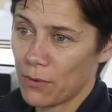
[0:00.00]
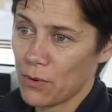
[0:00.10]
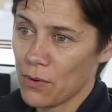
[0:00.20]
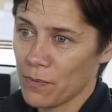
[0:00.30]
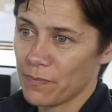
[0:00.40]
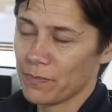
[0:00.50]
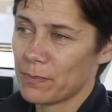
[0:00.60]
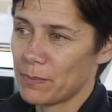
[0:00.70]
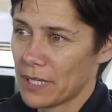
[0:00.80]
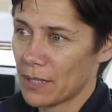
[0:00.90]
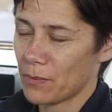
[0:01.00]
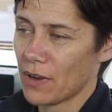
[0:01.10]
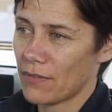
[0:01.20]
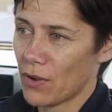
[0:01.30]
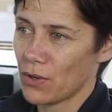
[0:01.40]
4, but
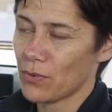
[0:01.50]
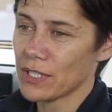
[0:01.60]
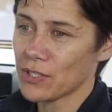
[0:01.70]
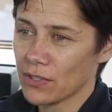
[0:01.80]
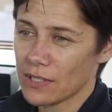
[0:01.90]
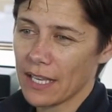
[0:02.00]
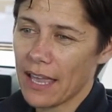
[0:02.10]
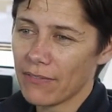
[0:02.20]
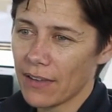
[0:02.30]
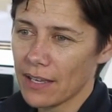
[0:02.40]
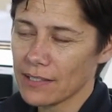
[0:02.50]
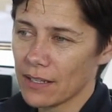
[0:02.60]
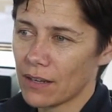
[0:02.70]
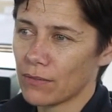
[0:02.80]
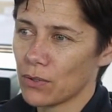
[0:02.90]
I've owned restaurants and cafes,
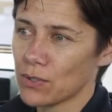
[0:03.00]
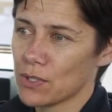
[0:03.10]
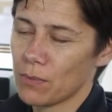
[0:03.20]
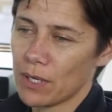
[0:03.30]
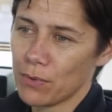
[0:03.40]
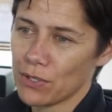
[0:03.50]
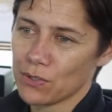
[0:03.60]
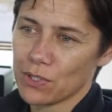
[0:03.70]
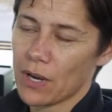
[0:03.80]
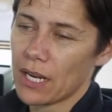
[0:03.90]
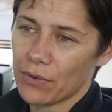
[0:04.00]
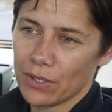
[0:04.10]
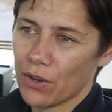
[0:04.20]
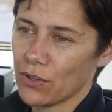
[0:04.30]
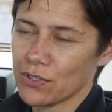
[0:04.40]
and I've also been a personal trainer
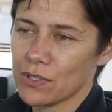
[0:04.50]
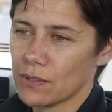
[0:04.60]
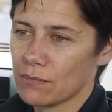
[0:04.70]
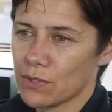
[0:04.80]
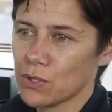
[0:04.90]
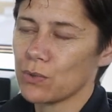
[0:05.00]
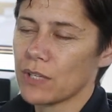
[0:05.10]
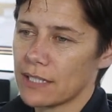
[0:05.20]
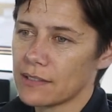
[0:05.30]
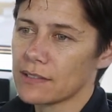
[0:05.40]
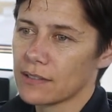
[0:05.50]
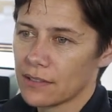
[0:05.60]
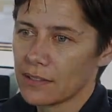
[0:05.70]
and coached school kids.